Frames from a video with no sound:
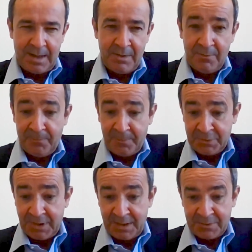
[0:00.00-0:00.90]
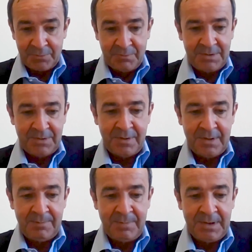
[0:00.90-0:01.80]
our first challenge with
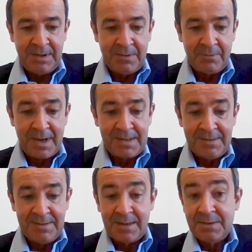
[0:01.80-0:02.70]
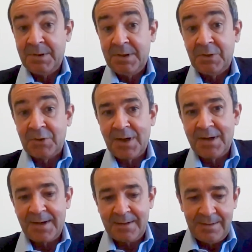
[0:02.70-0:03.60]
the epidemic crisis has been in
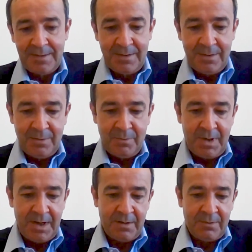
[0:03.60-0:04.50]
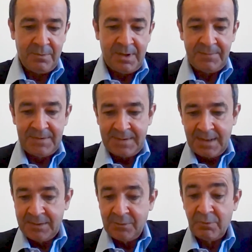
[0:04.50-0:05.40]
China, where we have
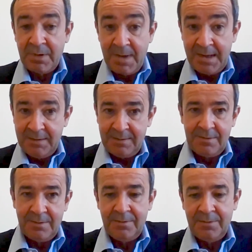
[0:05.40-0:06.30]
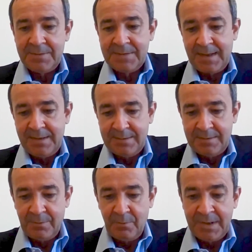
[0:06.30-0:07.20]
decided to remain on the
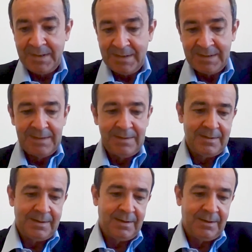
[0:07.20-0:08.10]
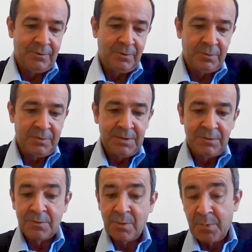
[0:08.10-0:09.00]
sites when needed to continue
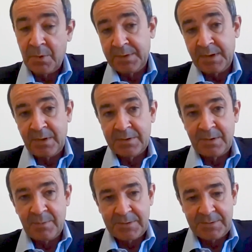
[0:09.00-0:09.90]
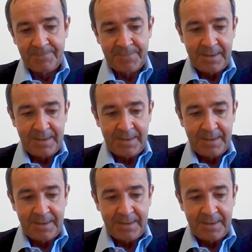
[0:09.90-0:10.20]
to support our customers.